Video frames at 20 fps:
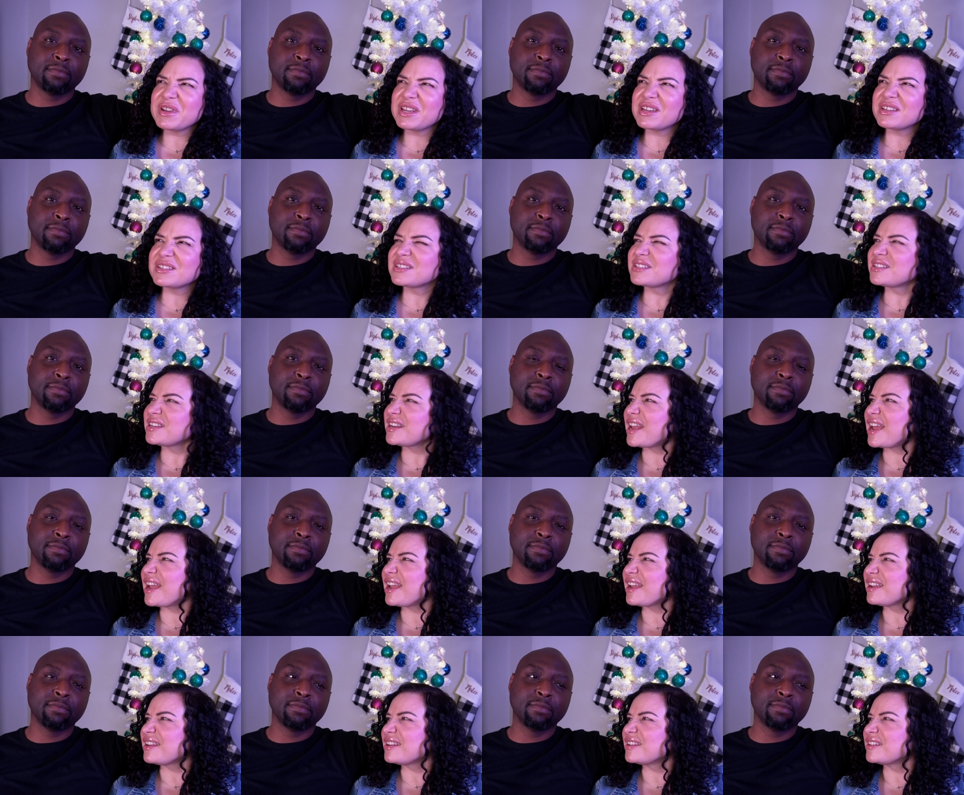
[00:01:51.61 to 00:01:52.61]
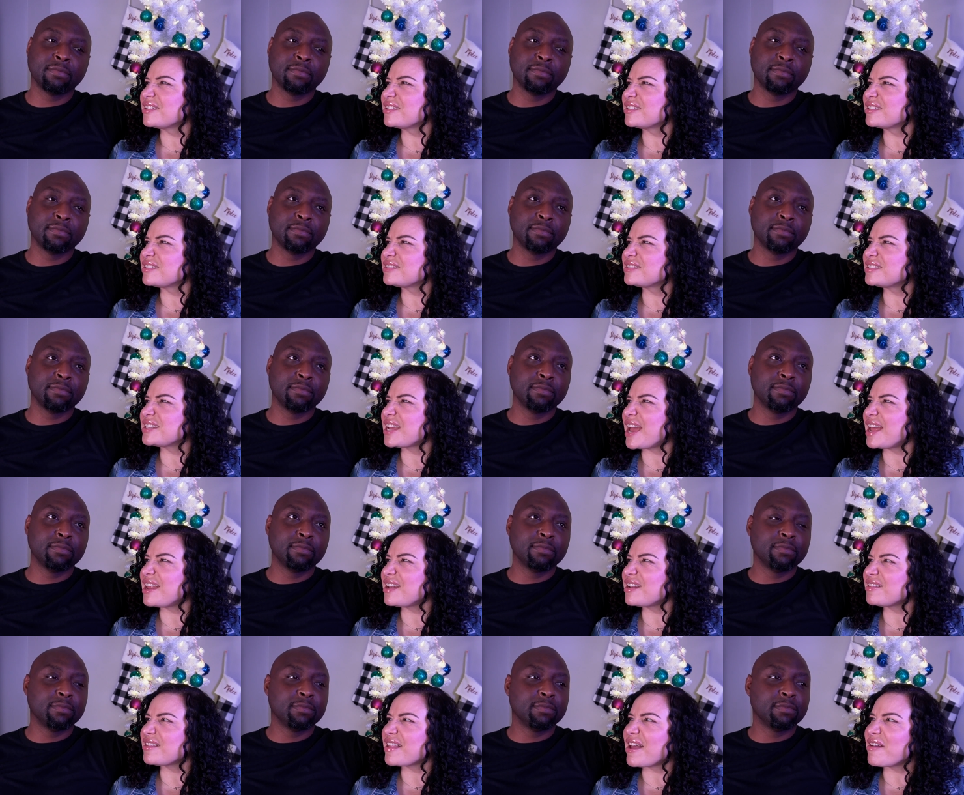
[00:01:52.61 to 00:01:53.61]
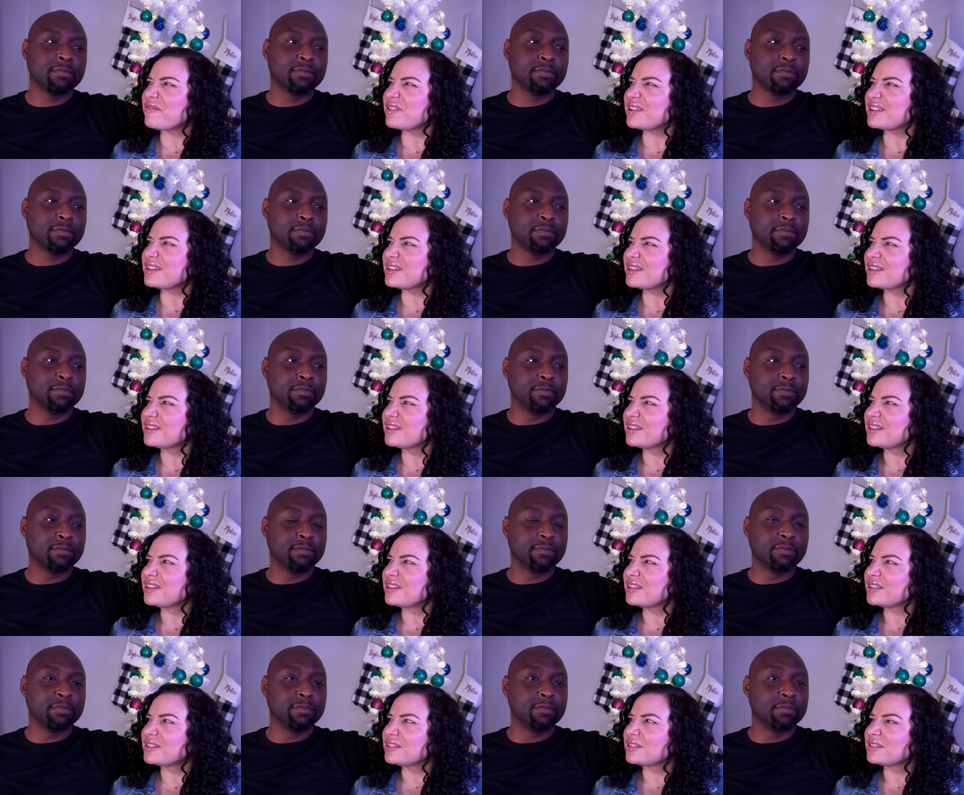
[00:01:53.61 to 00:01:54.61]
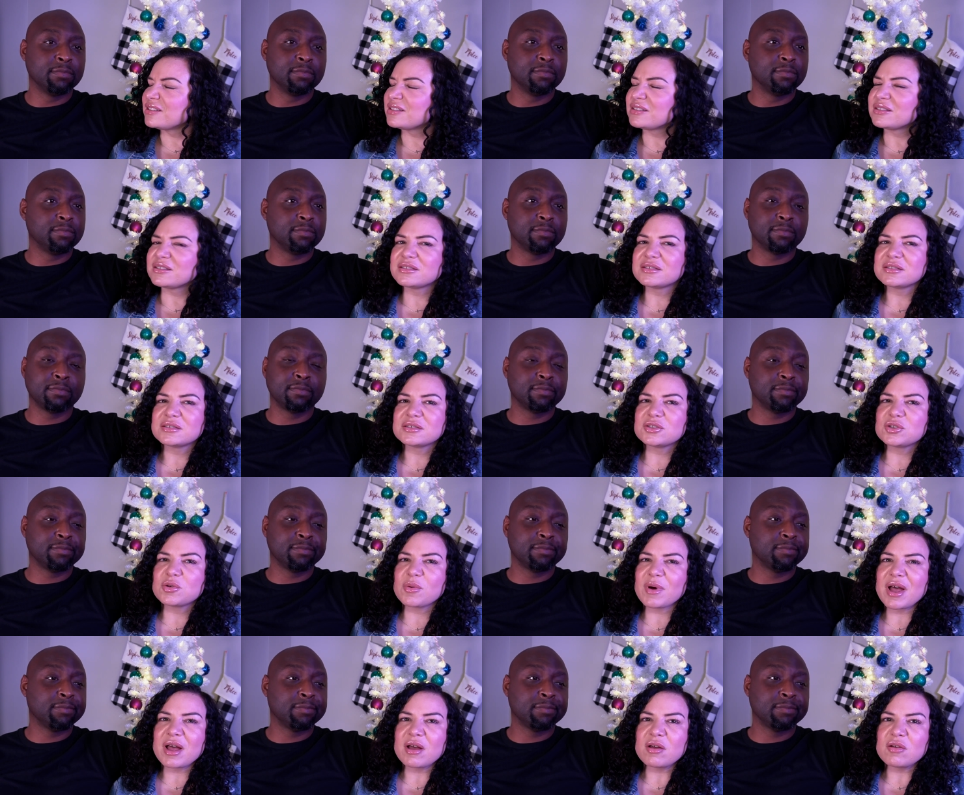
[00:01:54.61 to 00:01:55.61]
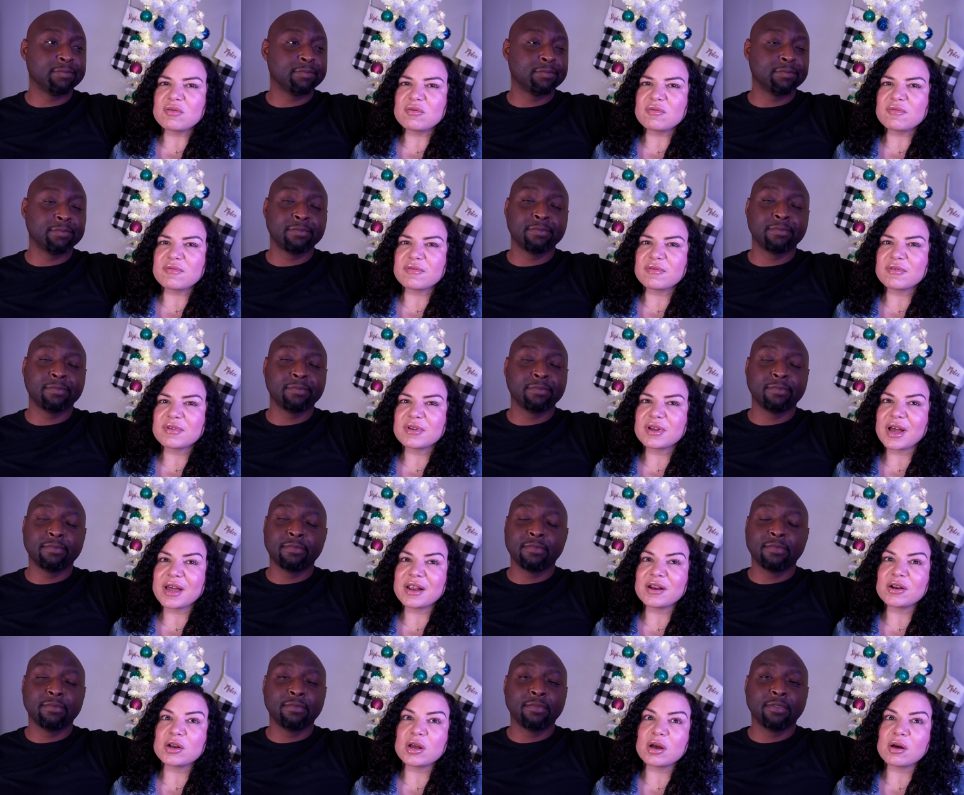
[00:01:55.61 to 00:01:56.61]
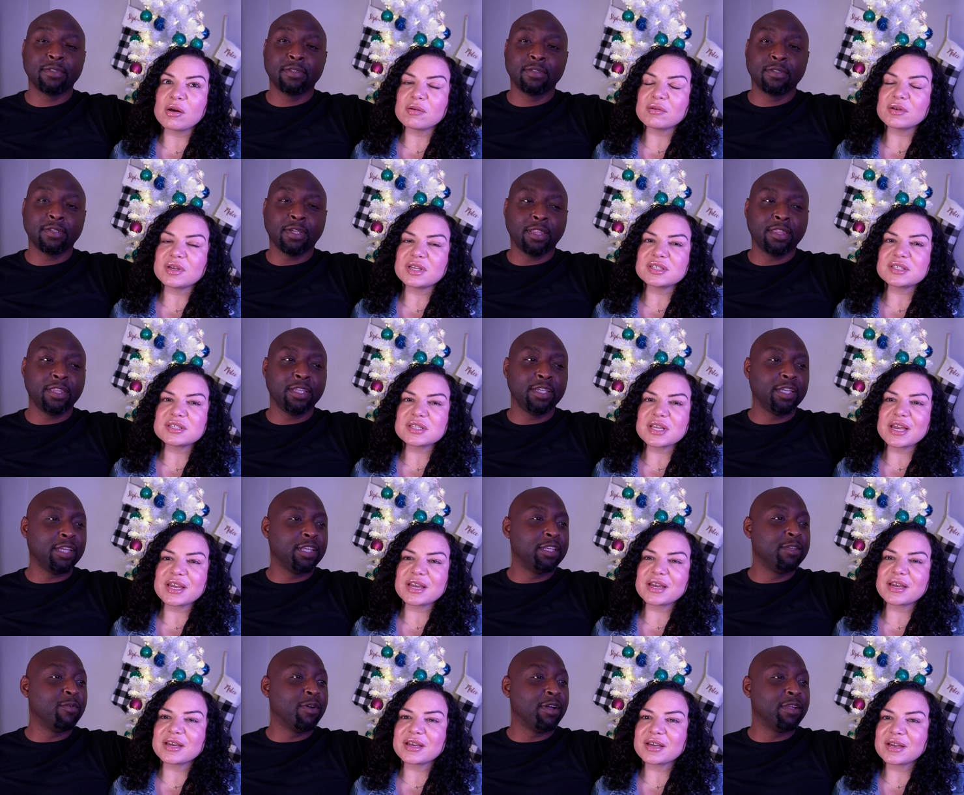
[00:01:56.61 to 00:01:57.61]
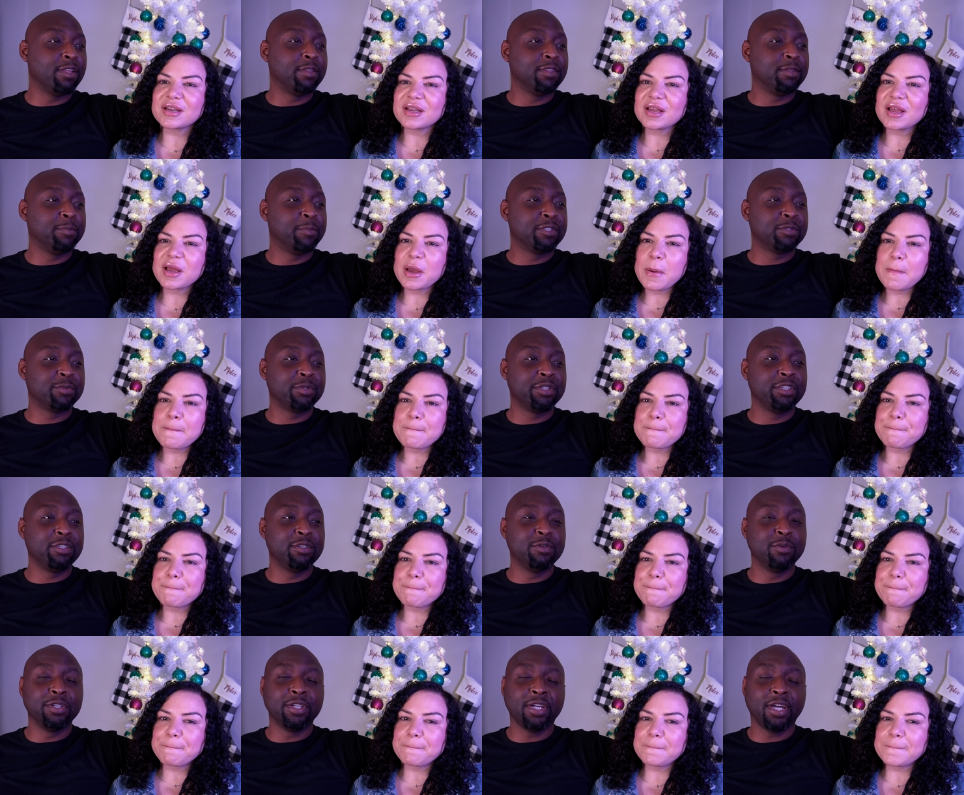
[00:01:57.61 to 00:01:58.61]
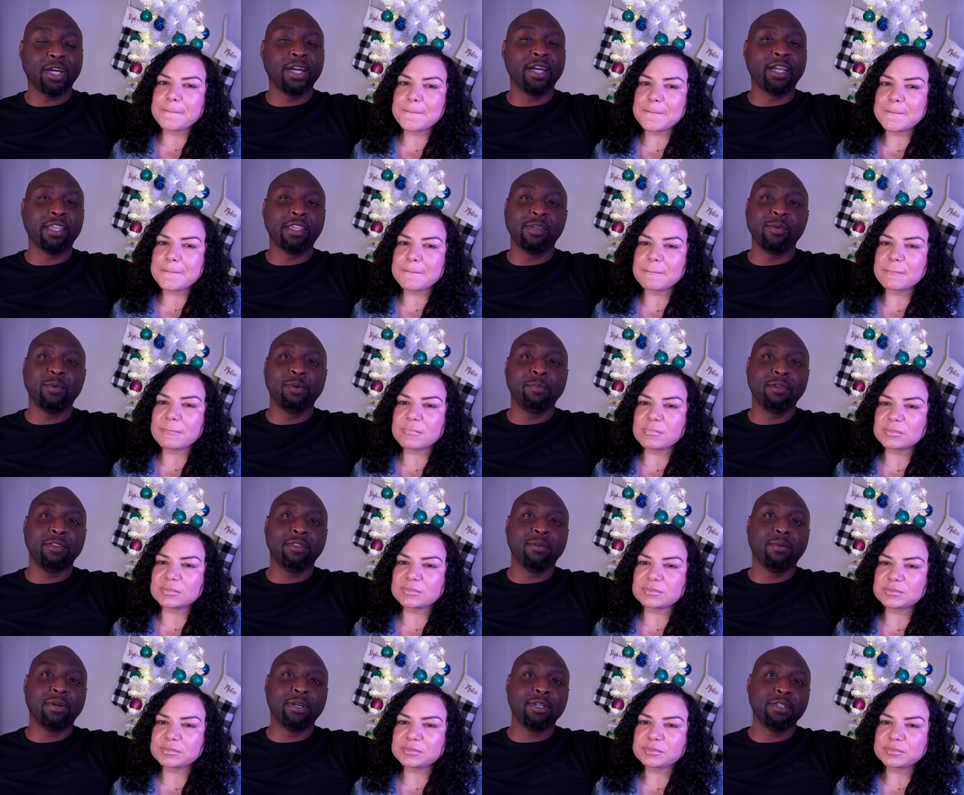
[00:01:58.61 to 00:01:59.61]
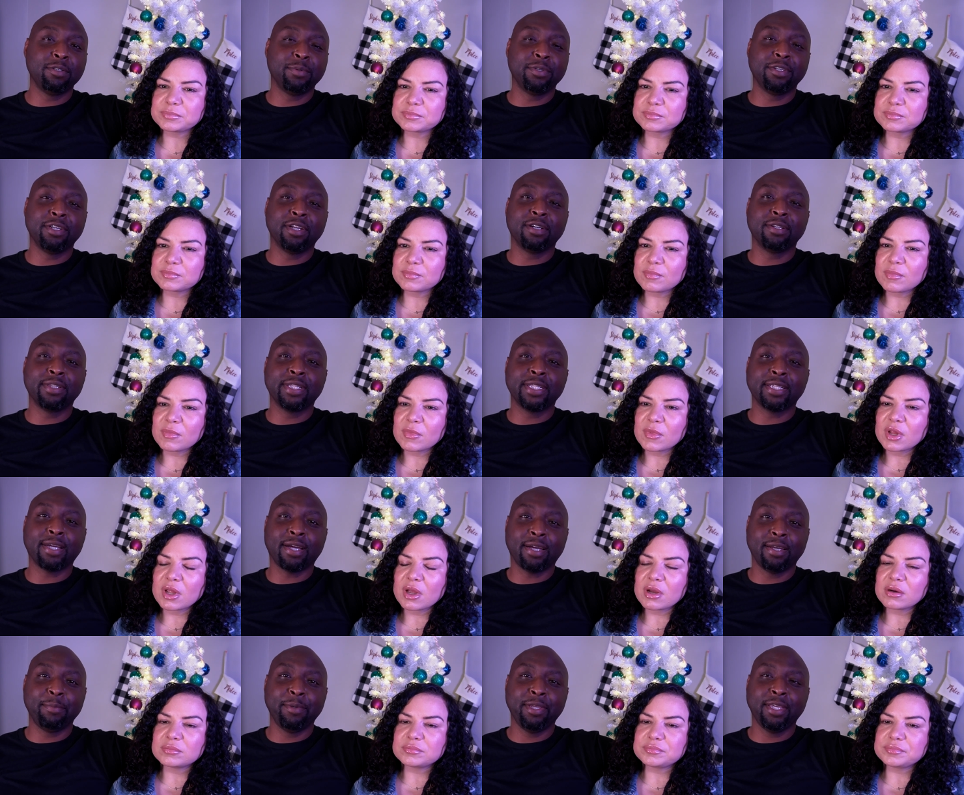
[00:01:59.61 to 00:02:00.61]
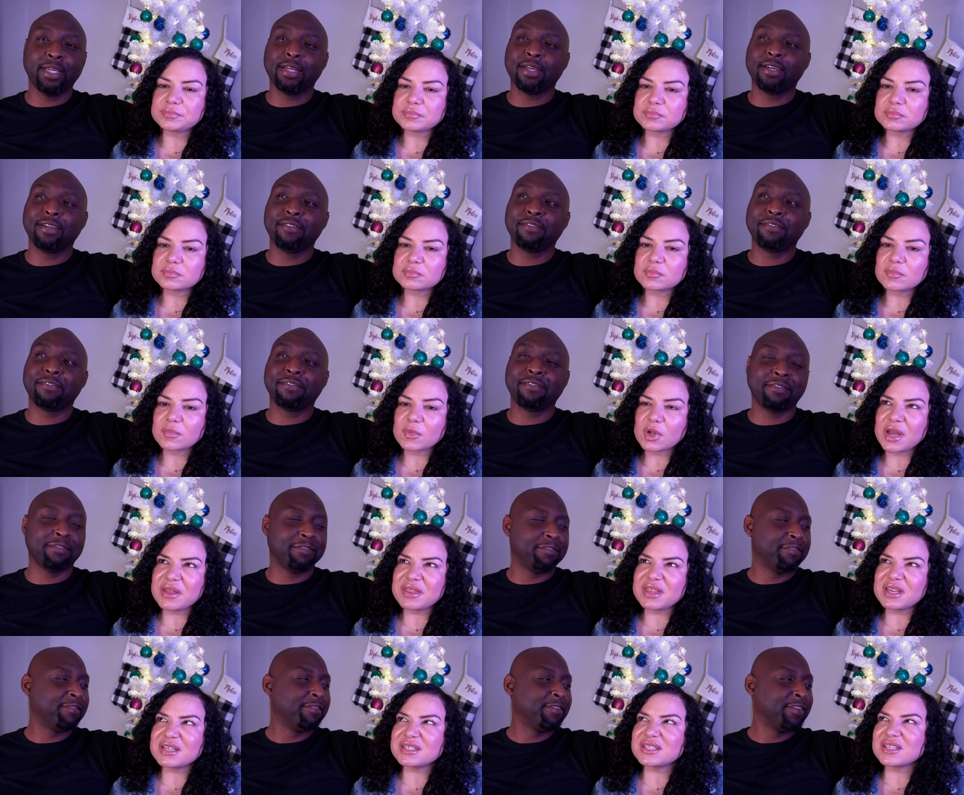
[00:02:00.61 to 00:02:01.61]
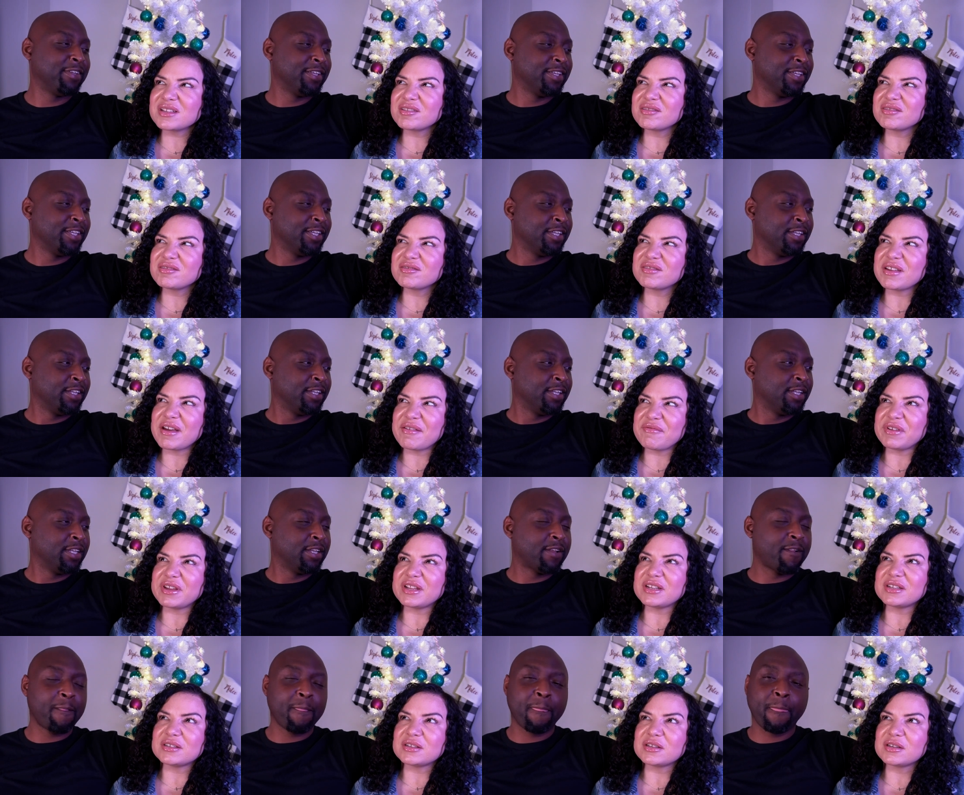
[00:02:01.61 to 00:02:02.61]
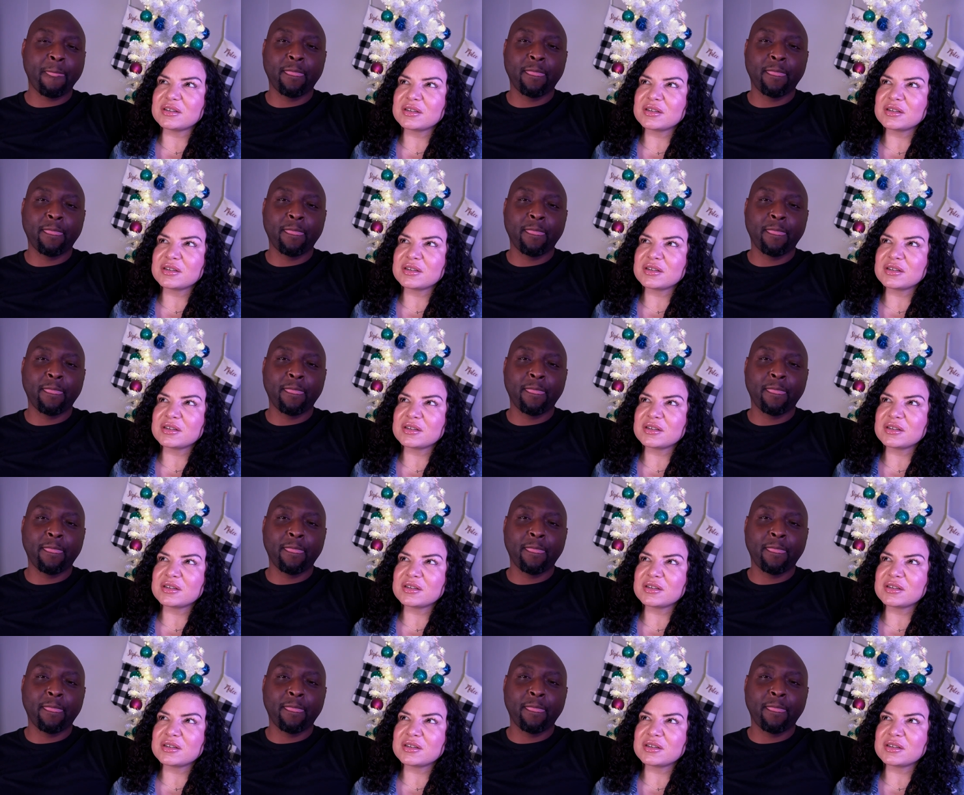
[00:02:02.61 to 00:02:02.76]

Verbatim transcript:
Speaker 1: weeks today 10, 11, 12. I don't know. It's like.
Speaker 2: Anyway, between you and I, you would be the one who would know the timing of.
Speaker 1: I think it's 11.